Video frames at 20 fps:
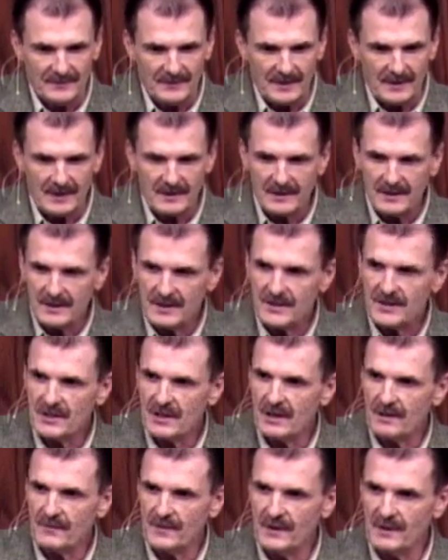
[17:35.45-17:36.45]
At Kiss
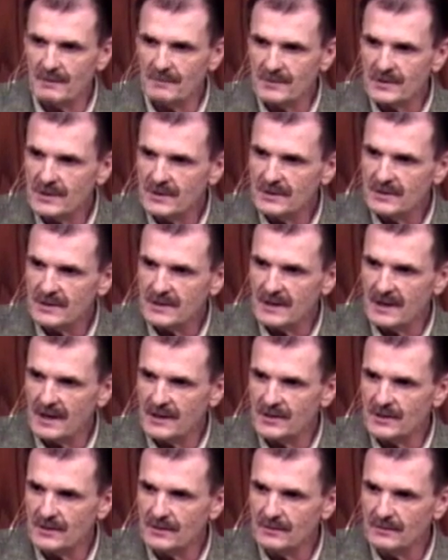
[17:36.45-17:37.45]
F M's
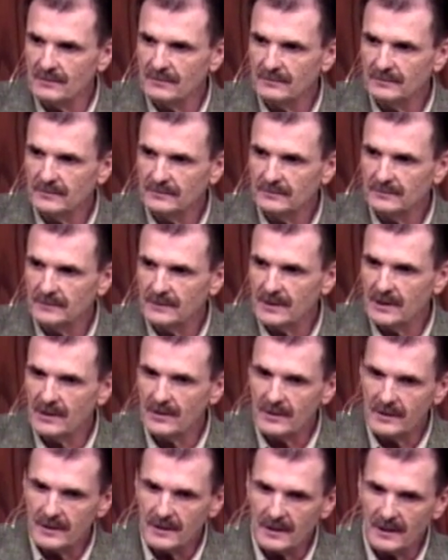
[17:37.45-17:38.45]
station here
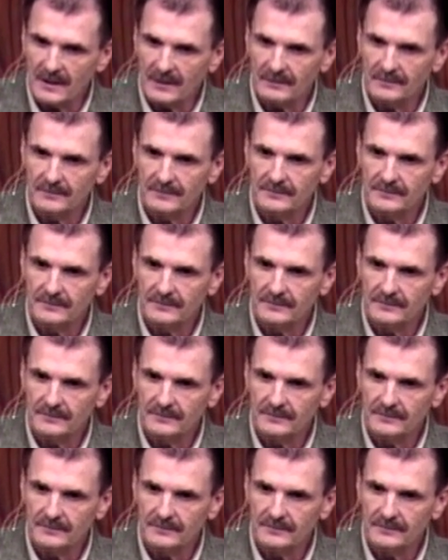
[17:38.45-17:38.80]
in town.